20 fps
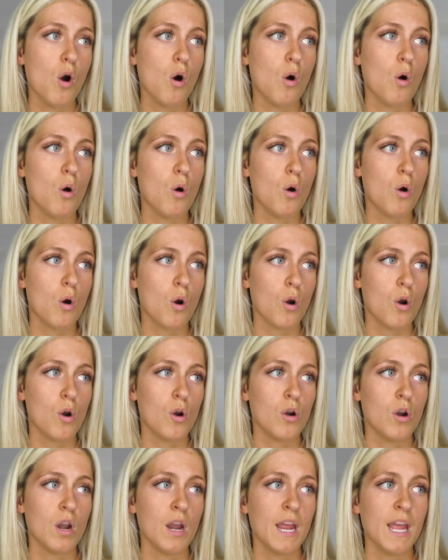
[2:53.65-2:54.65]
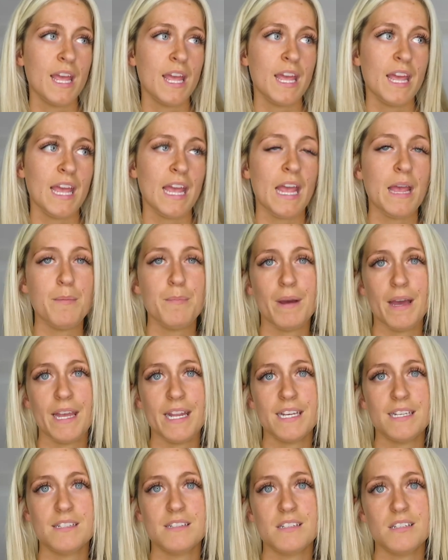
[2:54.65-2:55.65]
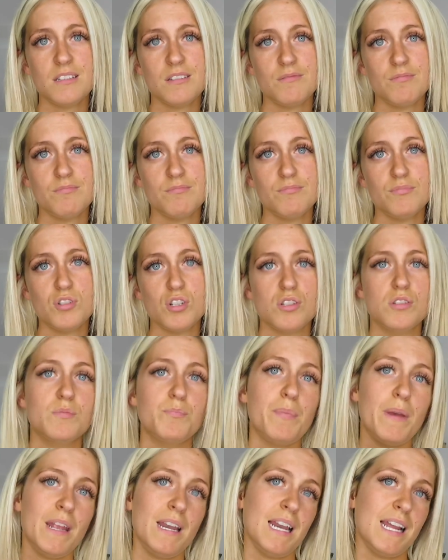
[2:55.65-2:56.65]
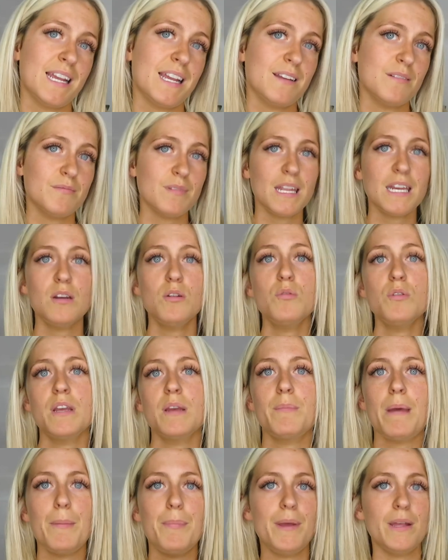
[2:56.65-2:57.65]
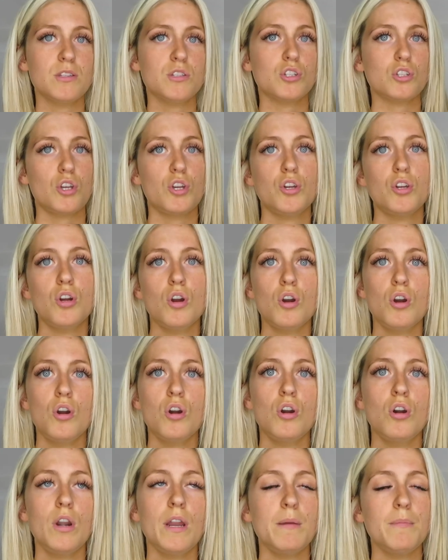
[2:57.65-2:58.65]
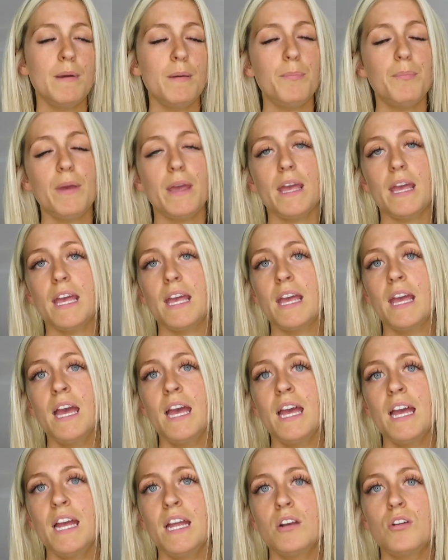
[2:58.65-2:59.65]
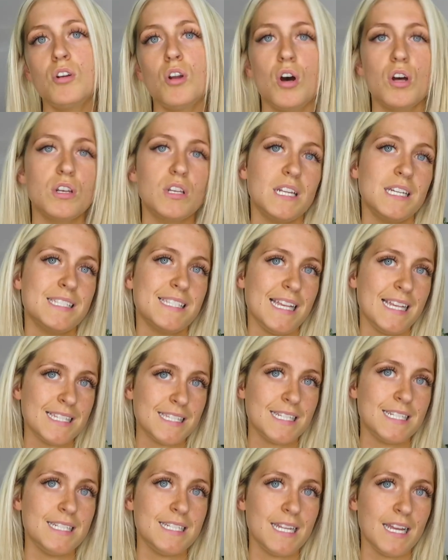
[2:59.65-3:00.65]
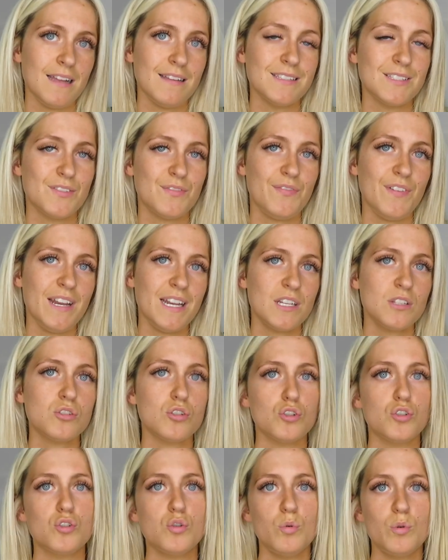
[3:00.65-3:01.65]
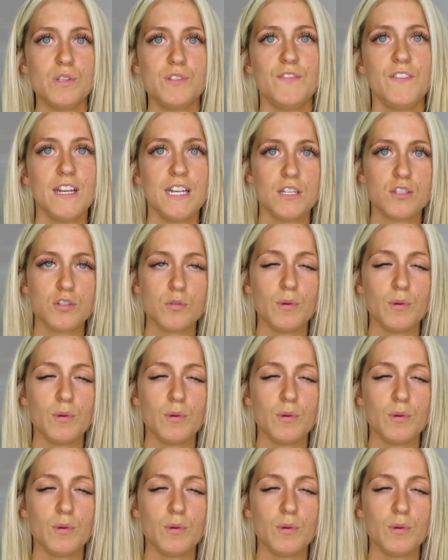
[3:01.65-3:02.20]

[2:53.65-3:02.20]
or he might just be like, you know, he might be insecure, he might be not as easy to tell his feelings or show his feelings or